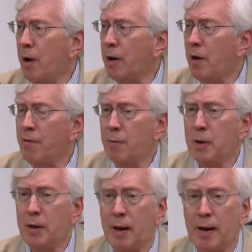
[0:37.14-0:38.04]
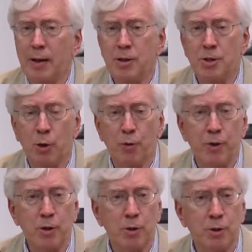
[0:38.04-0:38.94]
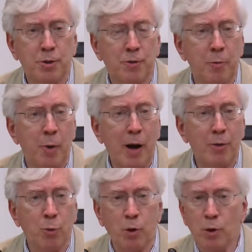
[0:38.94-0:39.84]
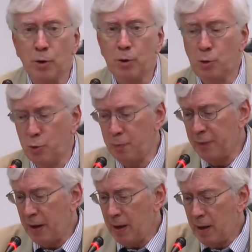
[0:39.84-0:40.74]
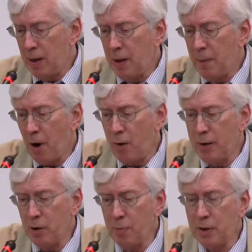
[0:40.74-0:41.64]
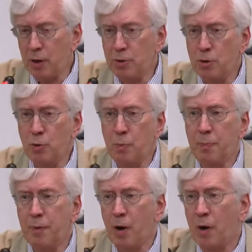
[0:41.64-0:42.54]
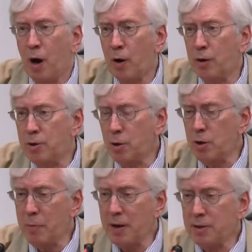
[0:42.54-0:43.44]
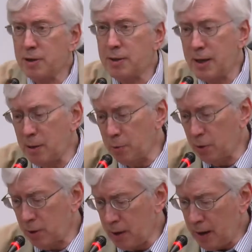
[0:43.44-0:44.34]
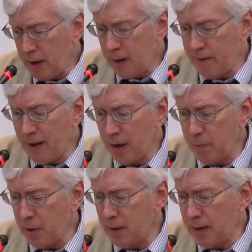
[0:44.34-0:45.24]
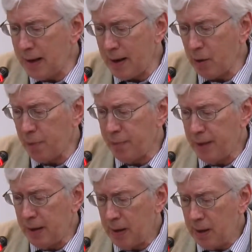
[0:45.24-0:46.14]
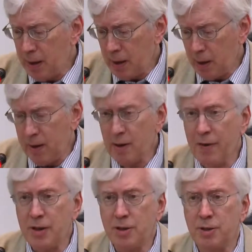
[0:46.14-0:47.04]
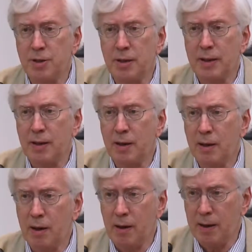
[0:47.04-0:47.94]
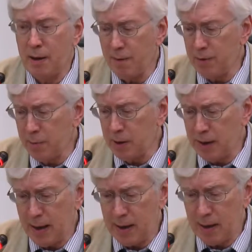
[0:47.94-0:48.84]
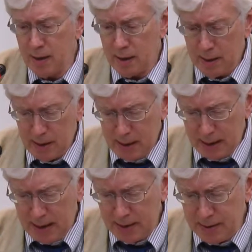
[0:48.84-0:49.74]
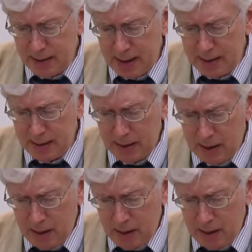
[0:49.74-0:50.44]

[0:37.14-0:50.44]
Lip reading: government and NGO officials from around the world who are here because you are concerned about sustainable development and how innovations in e-government can enhance that.